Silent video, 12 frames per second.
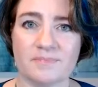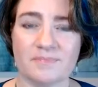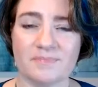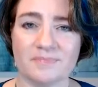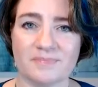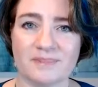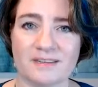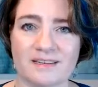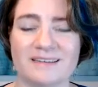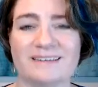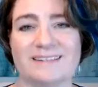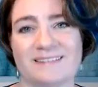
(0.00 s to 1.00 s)

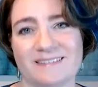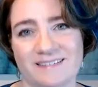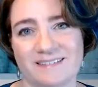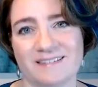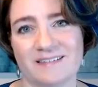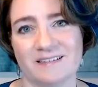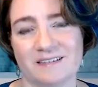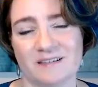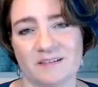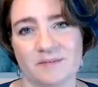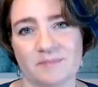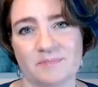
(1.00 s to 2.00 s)

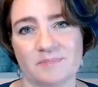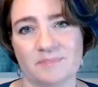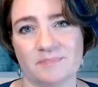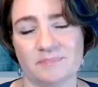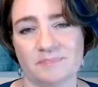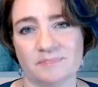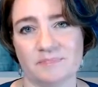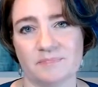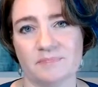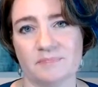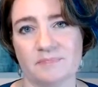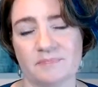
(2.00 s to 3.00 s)

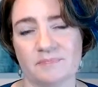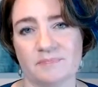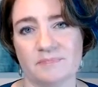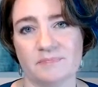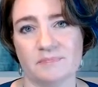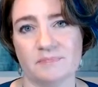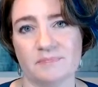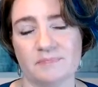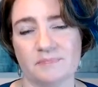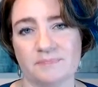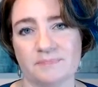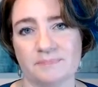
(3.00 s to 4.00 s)

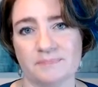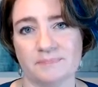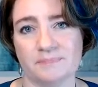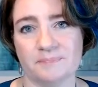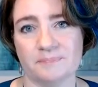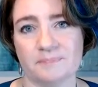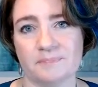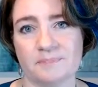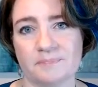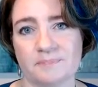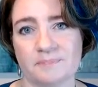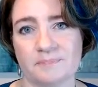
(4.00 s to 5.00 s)

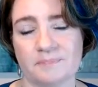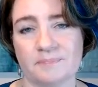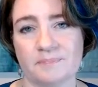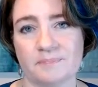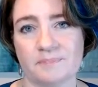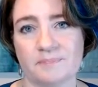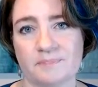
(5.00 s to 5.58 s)
(silent)